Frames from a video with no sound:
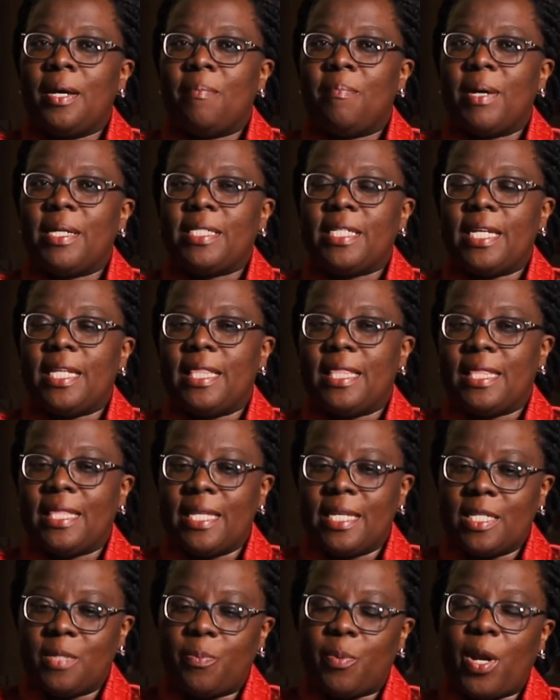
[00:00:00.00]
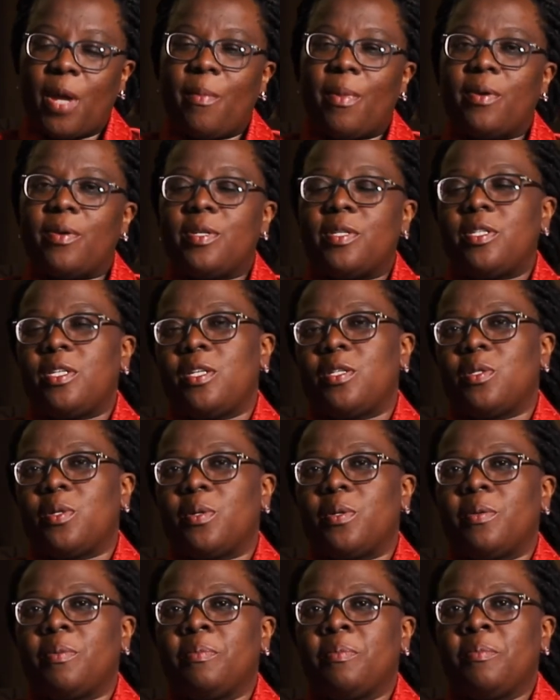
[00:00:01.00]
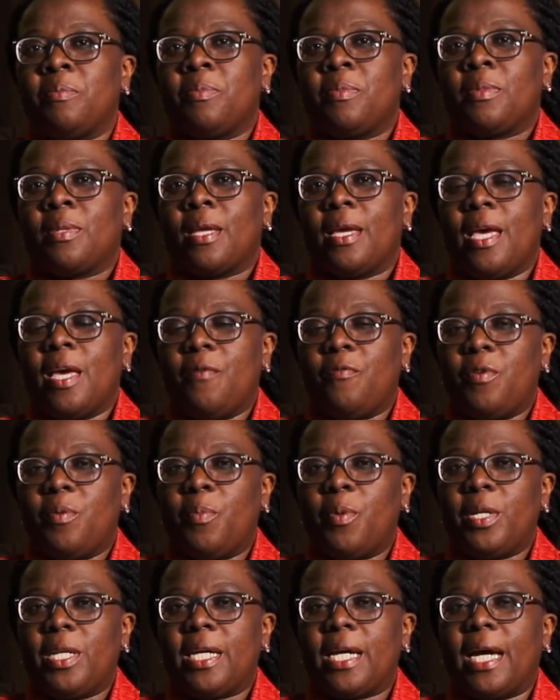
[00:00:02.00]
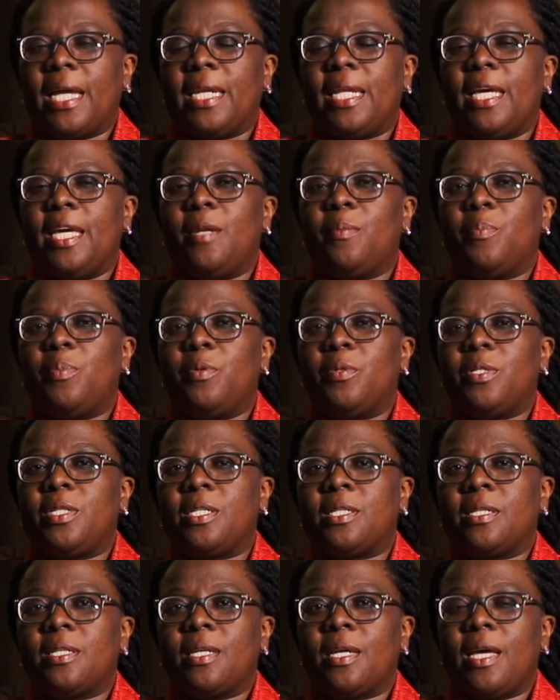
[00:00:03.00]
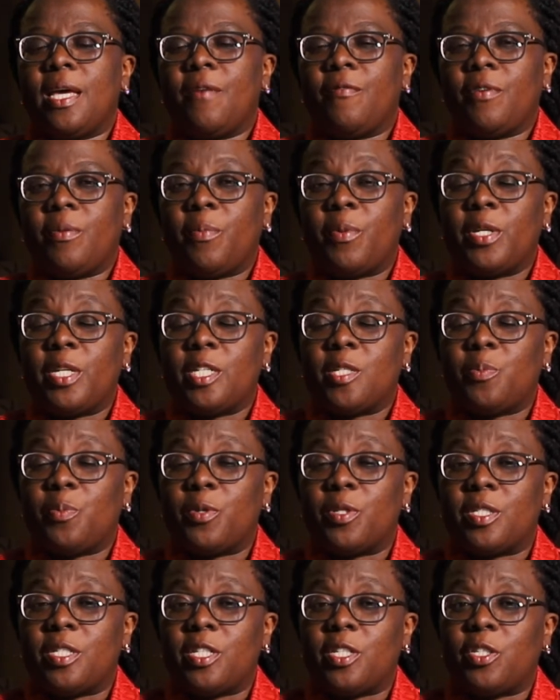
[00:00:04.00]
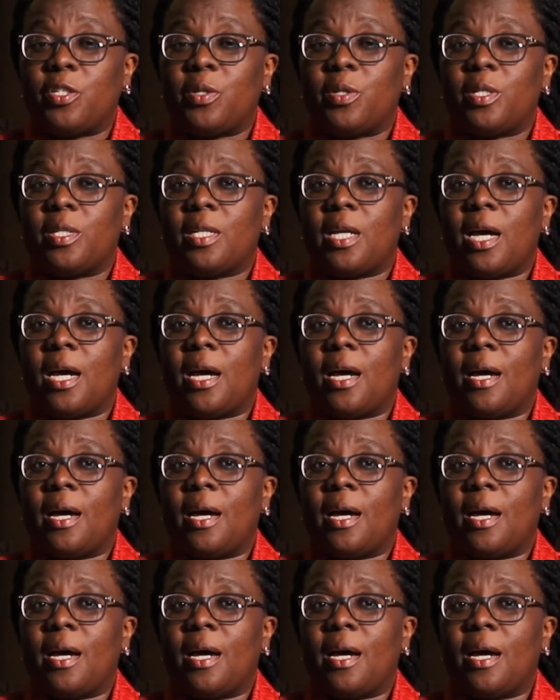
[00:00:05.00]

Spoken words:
But in this primary season, everybody can input. Everybody's position